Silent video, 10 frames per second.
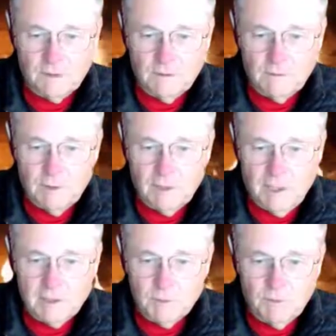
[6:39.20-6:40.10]
Red
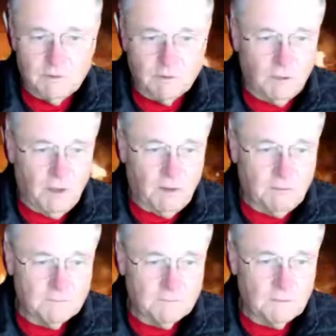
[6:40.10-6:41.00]
lines moved as
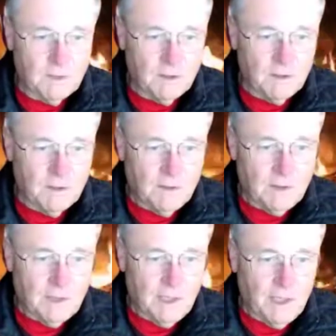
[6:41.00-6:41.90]
well.
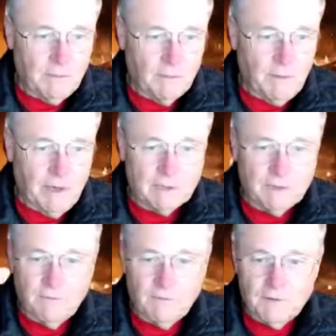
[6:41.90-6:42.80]
And we're back to
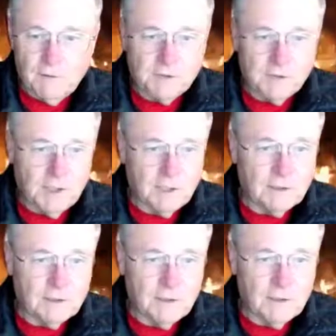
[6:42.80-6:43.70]
50%
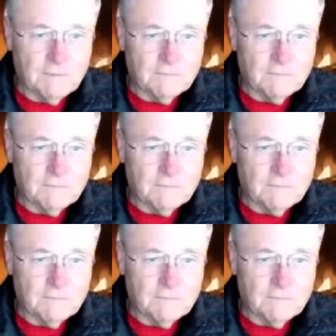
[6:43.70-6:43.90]
here.